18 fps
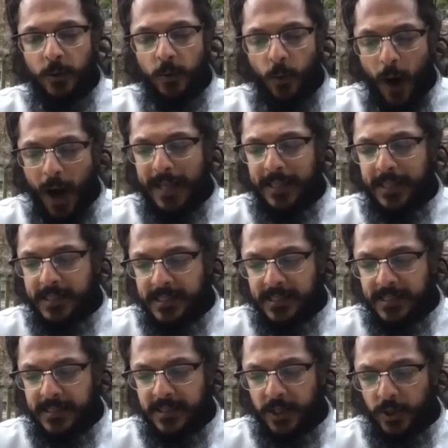Why
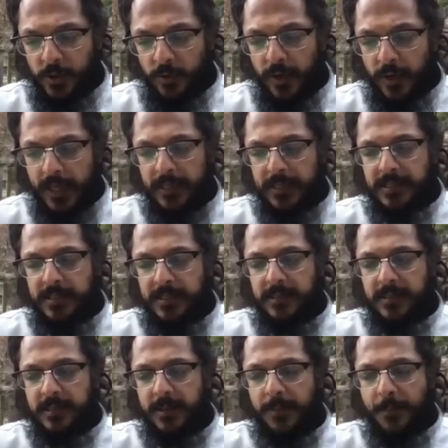this is the
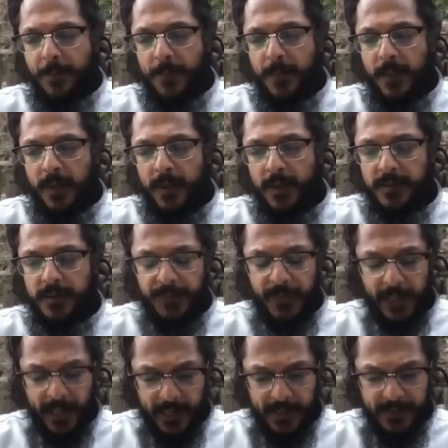greatest is
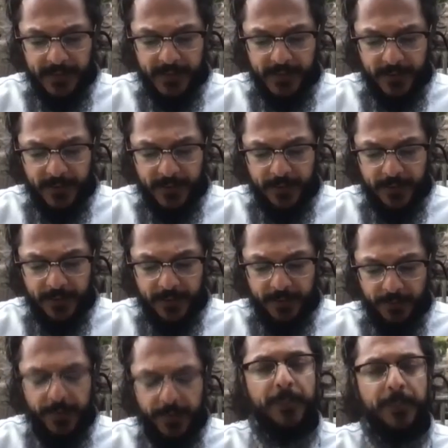because
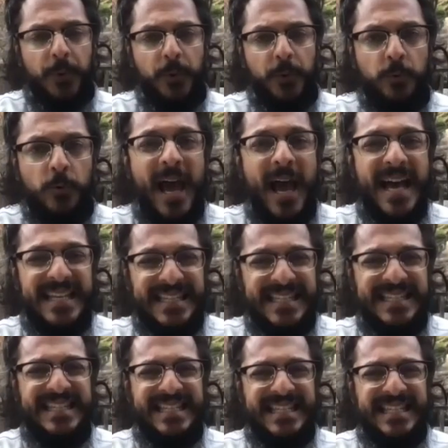people
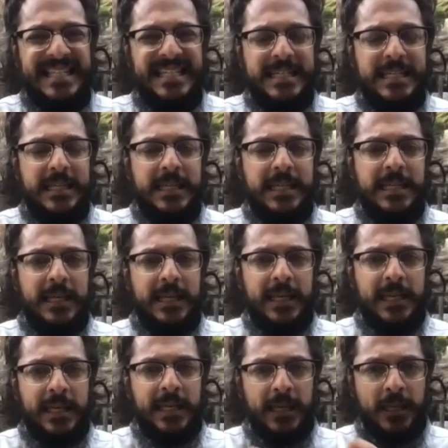rest
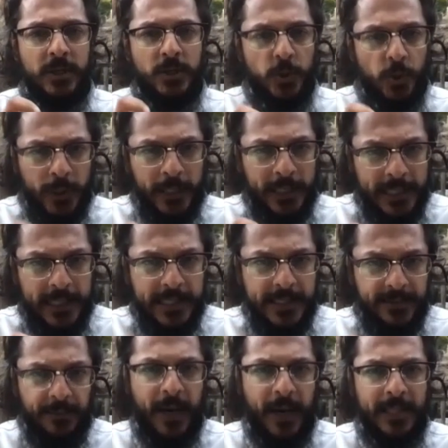during
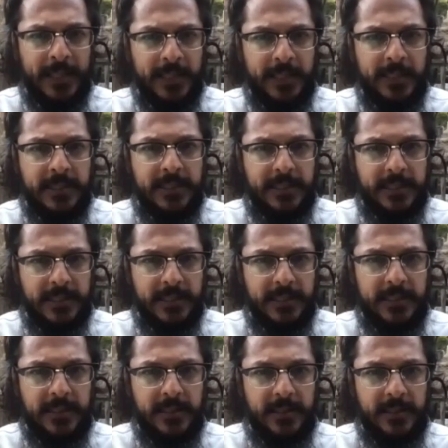these
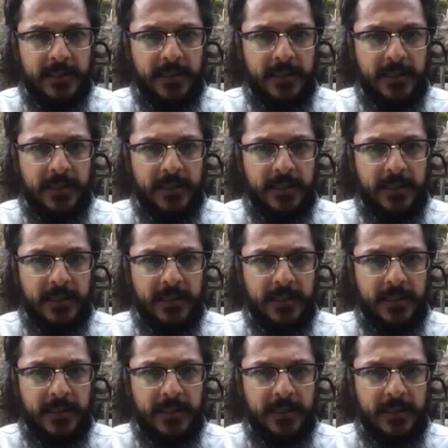months.